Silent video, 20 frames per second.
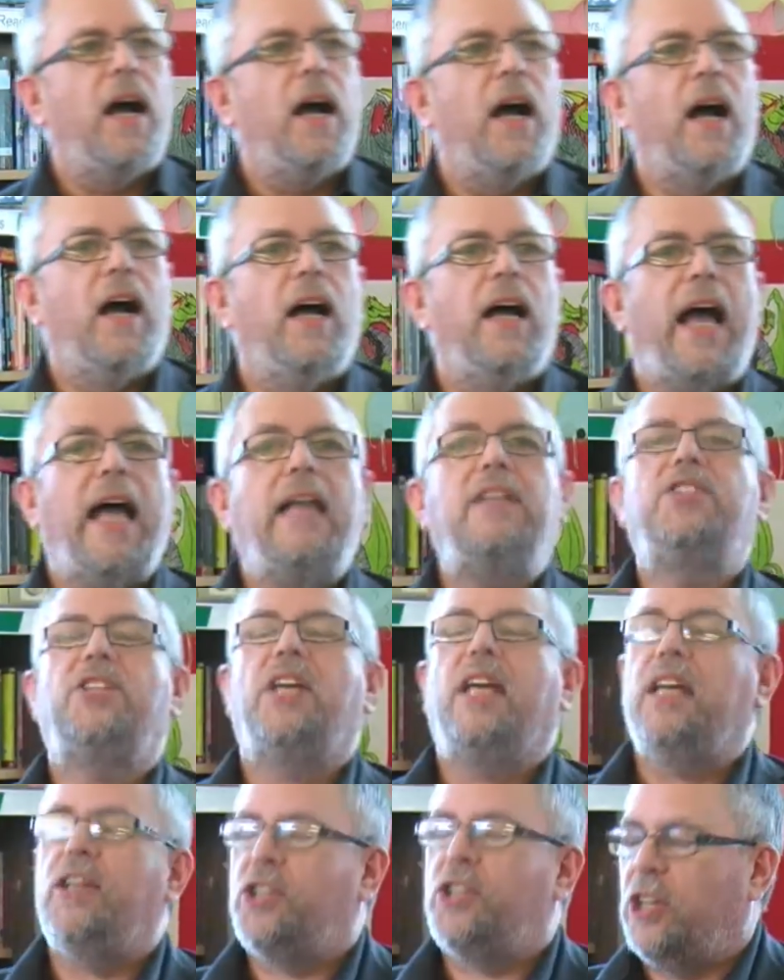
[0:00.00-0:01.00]
a head
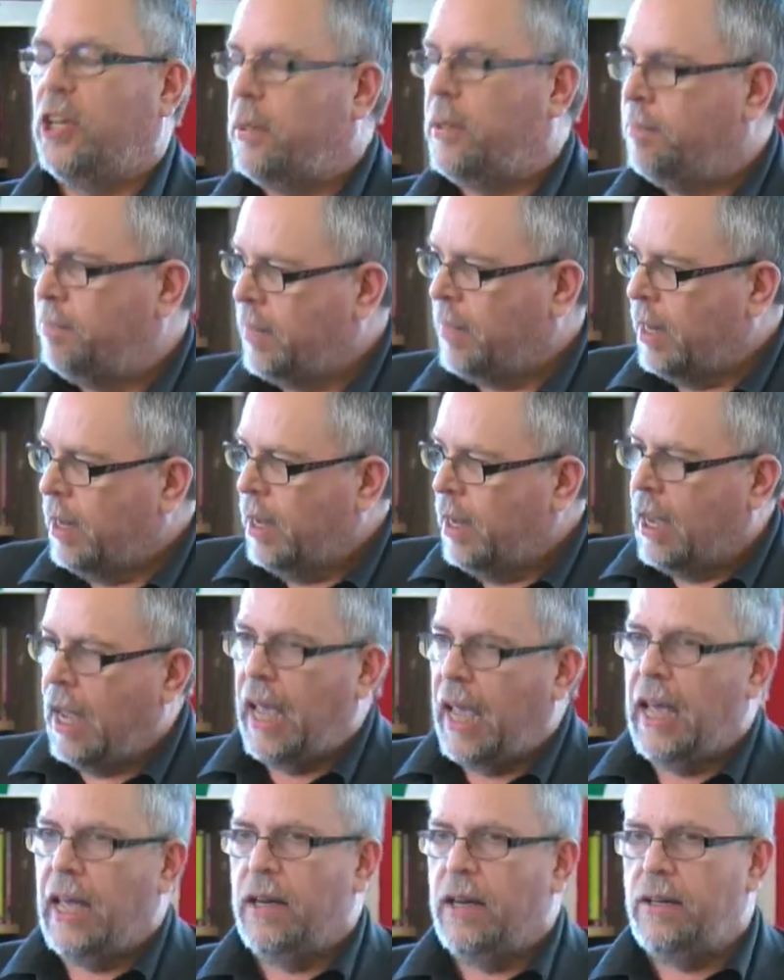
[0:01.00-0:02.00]
teacher
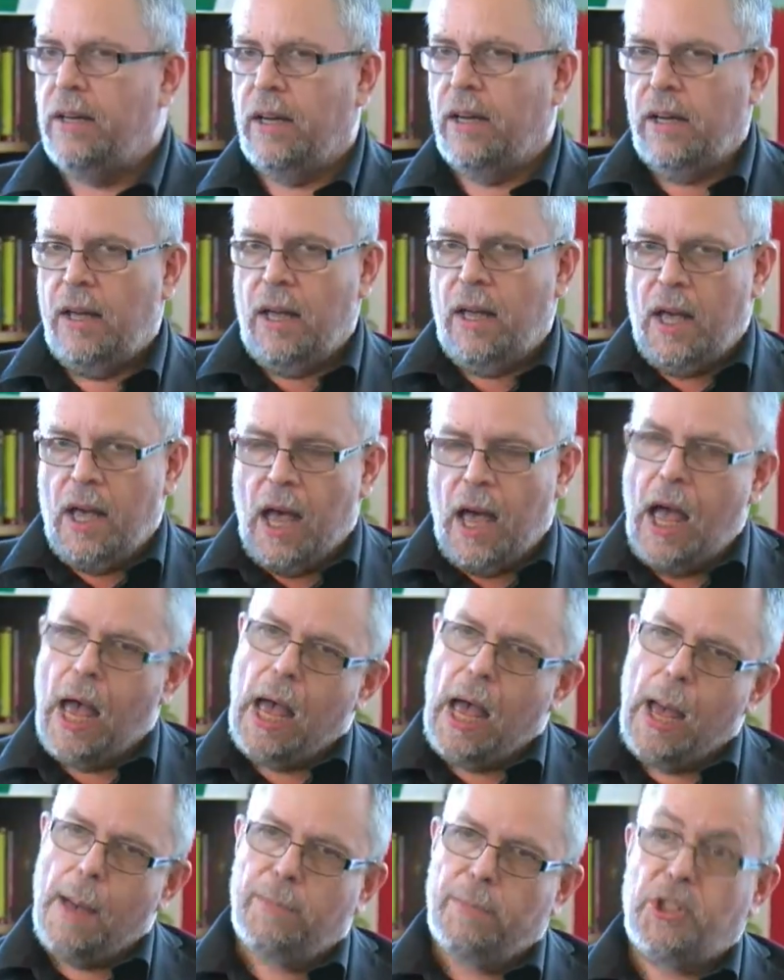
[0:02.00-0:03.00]
in
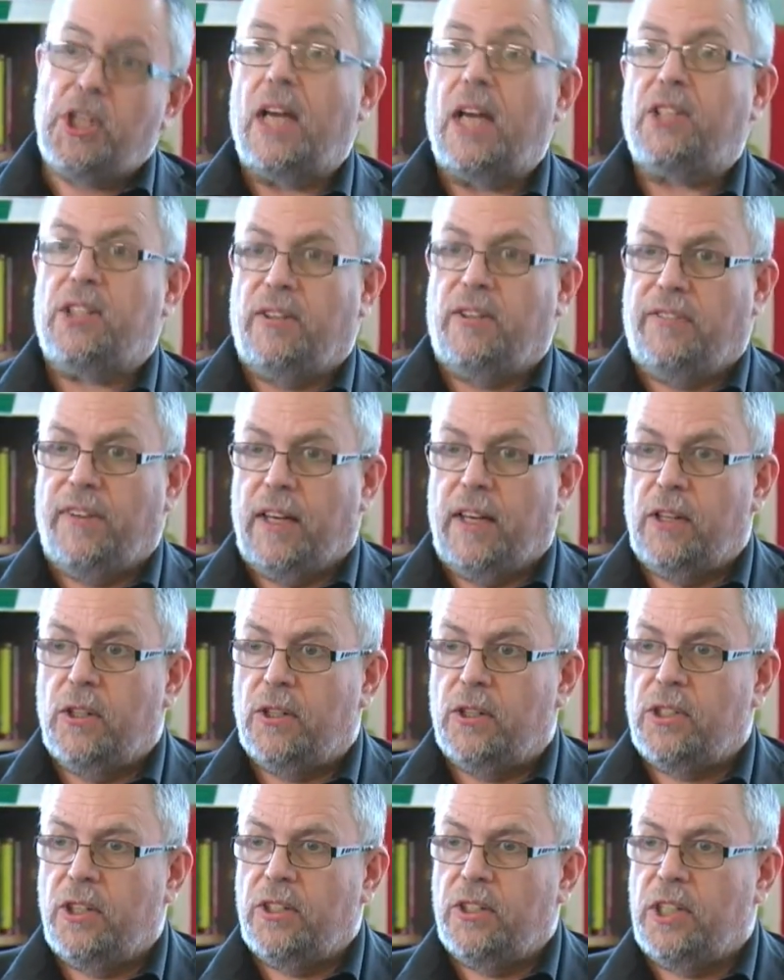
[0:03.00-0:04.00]

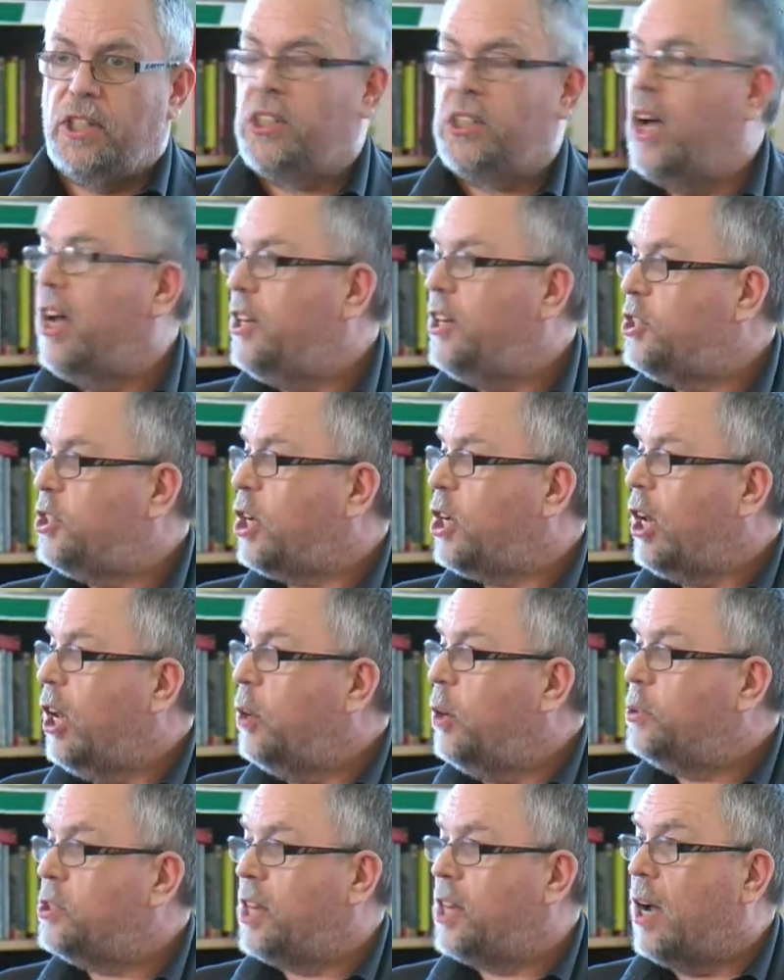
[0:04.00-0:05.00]
Chesterfield decided to
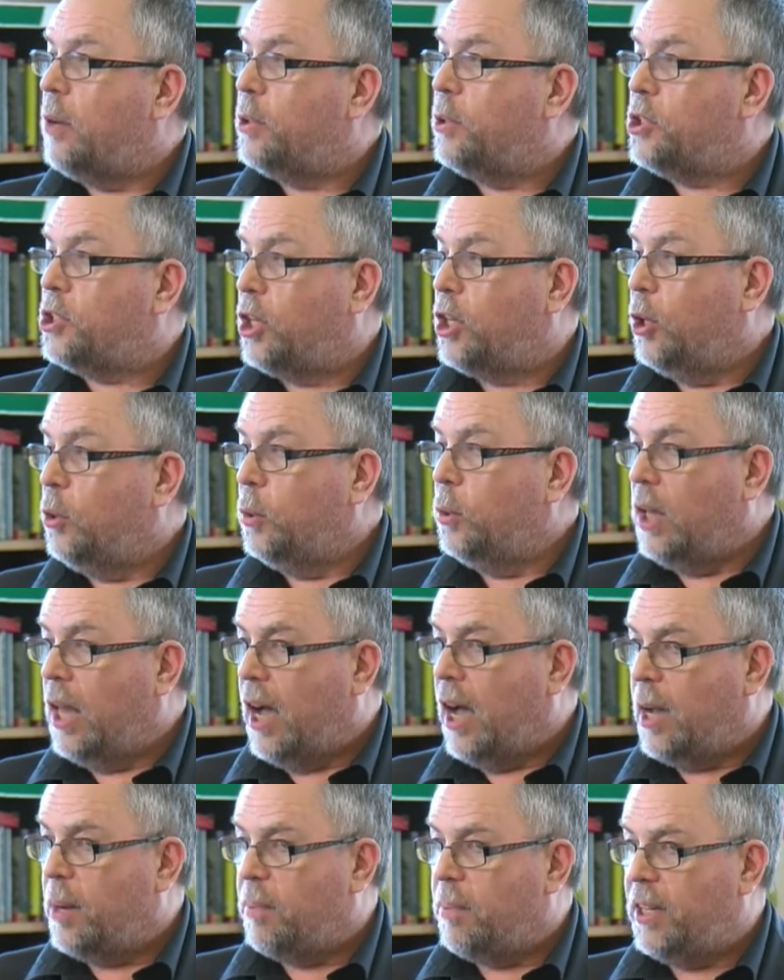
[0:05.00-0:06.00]
close down the school
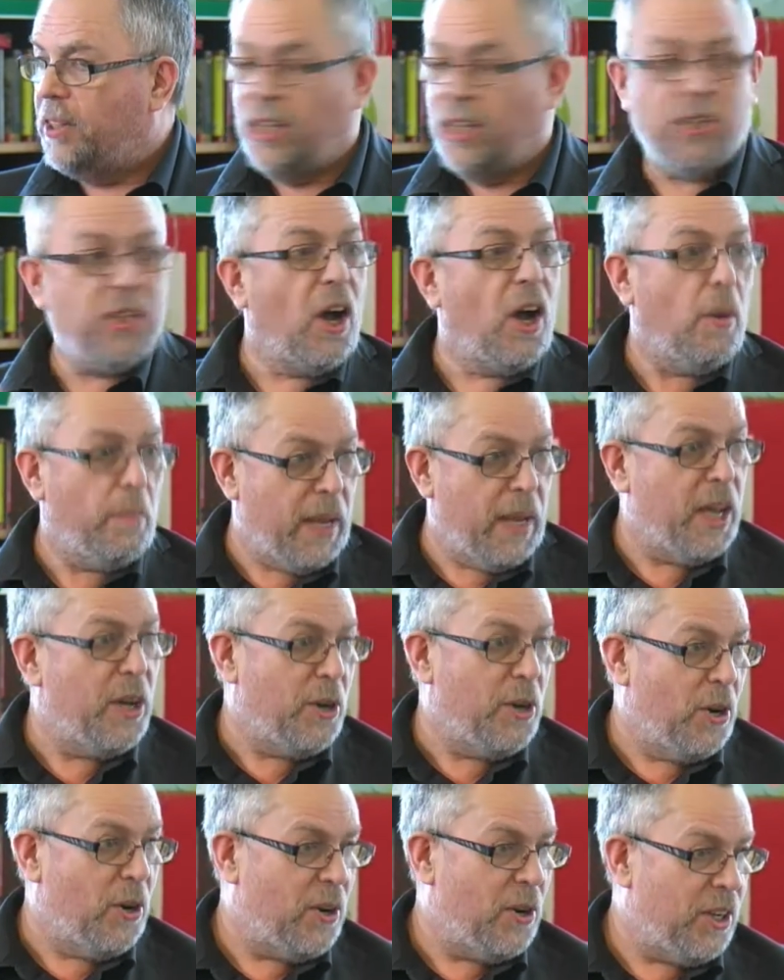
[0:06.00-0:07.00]
library. This got me
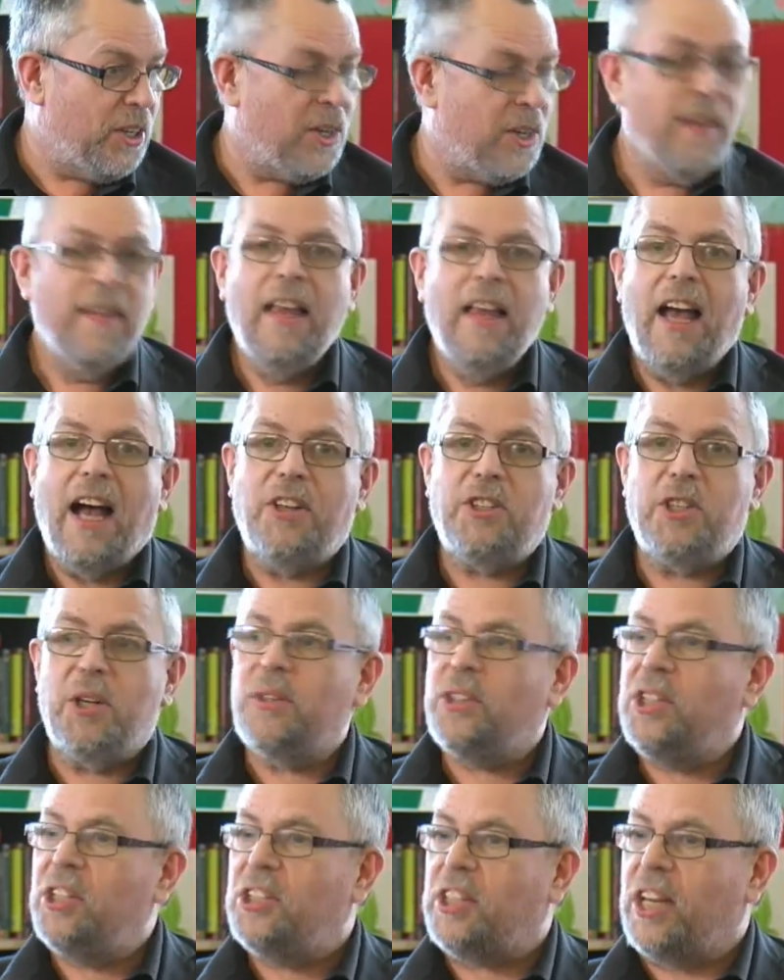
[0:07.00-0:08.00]
annoyed. And
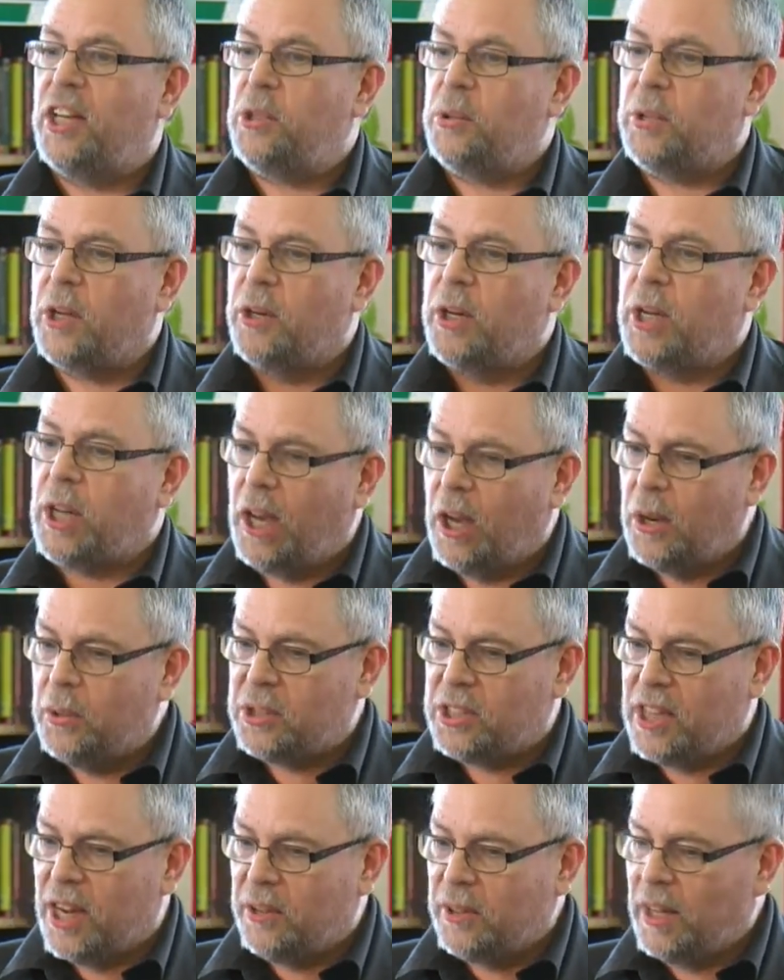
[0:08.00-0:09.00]
she said she was going to
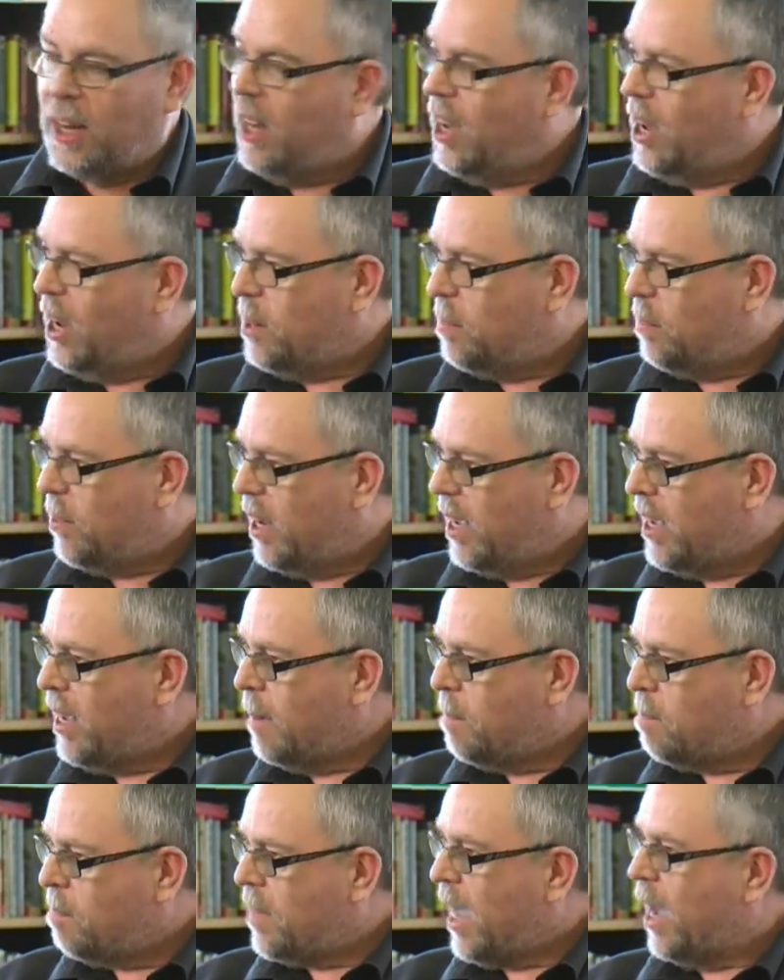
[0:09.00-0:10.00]
close down the library
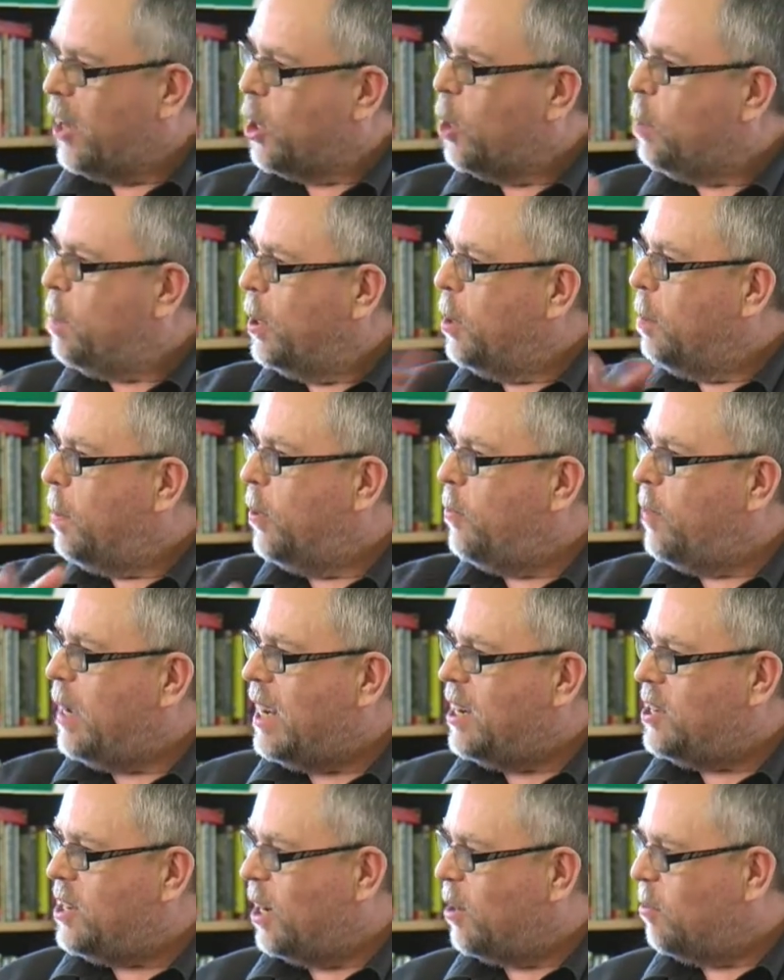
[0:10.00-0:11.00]
and open up a
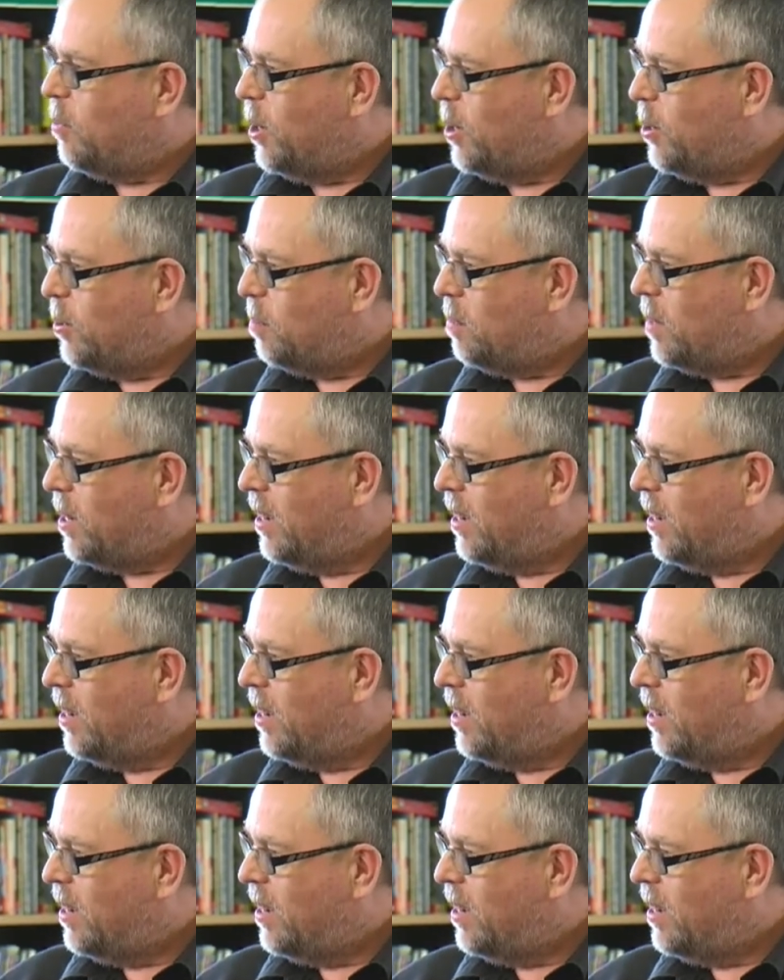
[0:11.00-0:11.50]
reading room.